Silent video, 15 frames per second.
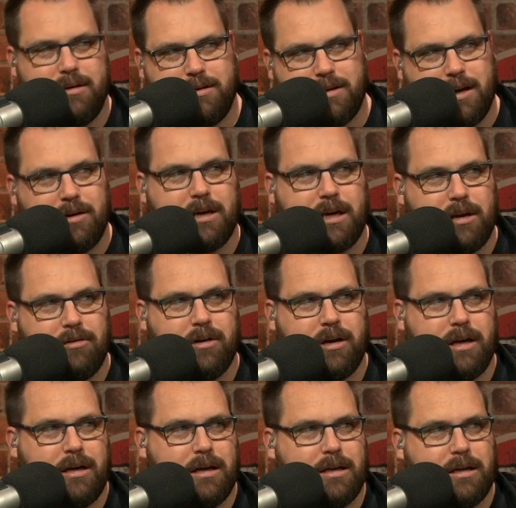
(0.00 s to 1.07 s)
Derrick
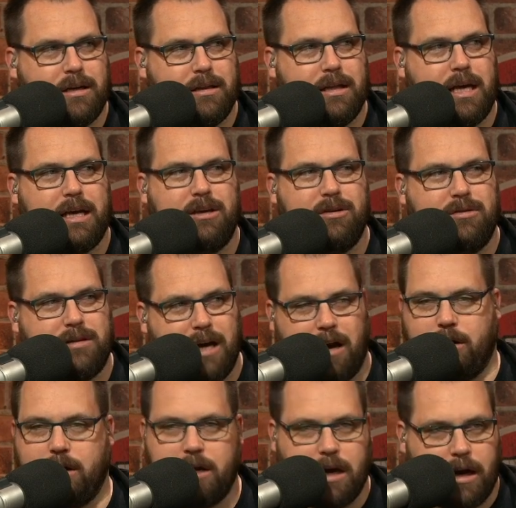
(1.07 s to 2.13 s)
Henry... let you
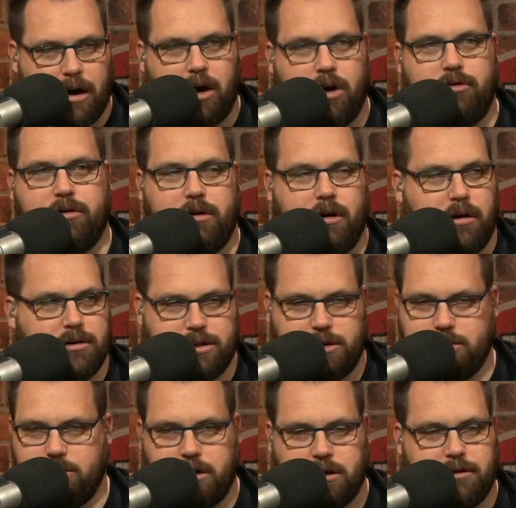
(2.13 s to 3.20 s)
down. He had one hundred yards.
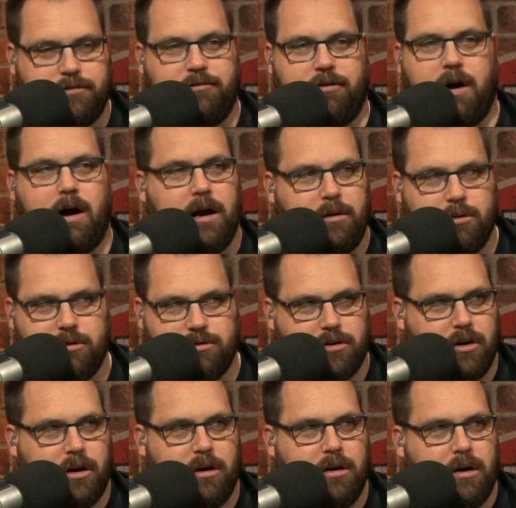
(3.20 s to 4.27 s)
He looked fine. He was
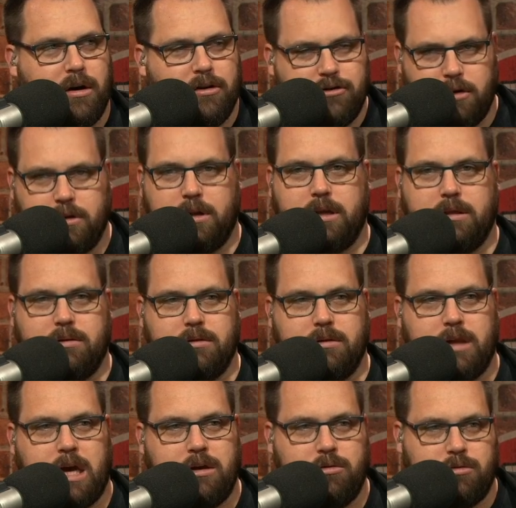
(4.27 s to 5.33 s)
good. Certainly
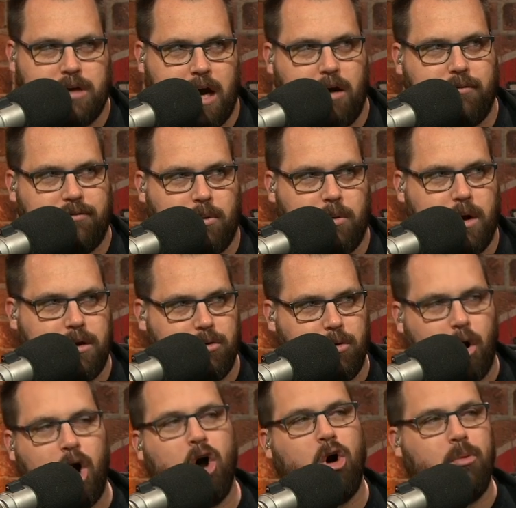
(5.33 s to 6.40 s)
let you down for what you
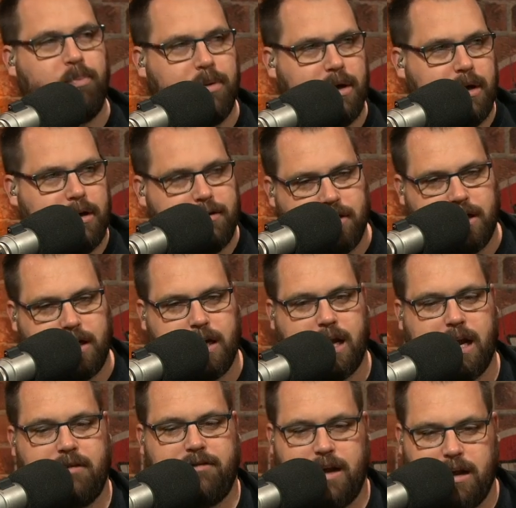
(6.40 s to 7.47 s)
hope to get
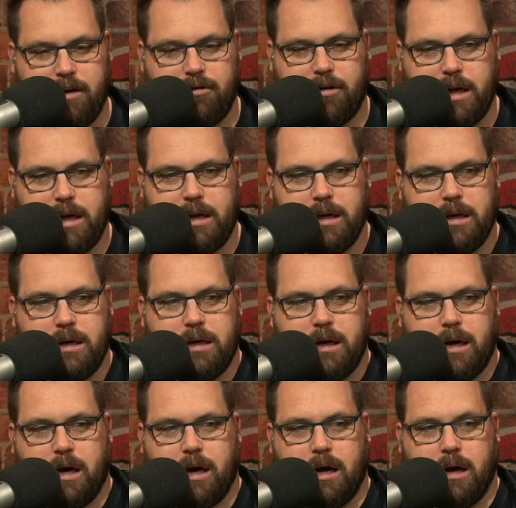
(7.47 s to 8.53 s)
out of Henry.
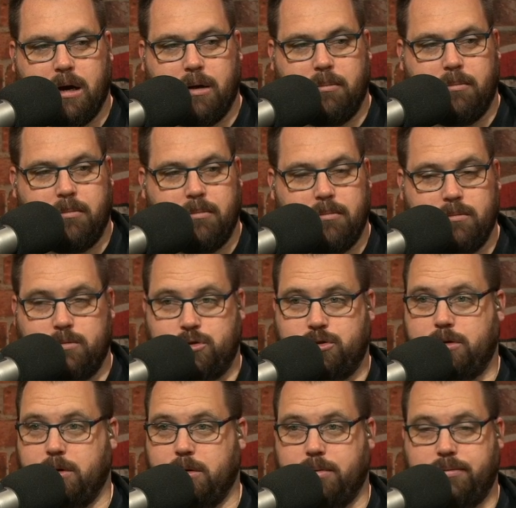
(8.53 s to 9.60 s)
Um,
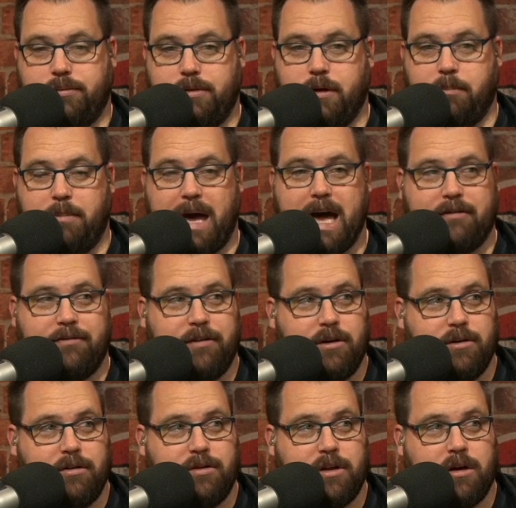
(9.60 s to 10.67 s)
the
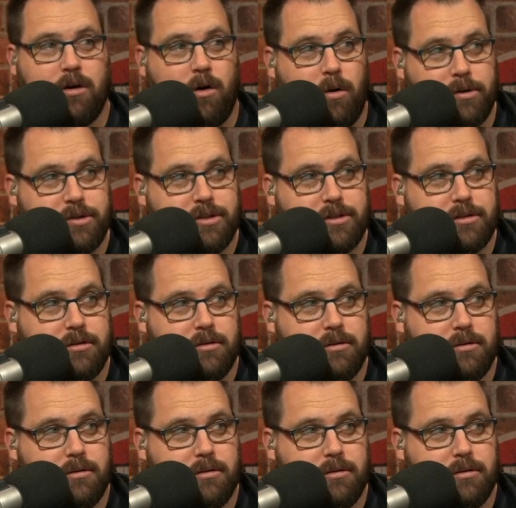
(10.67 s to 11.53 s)
backfield of the Colts.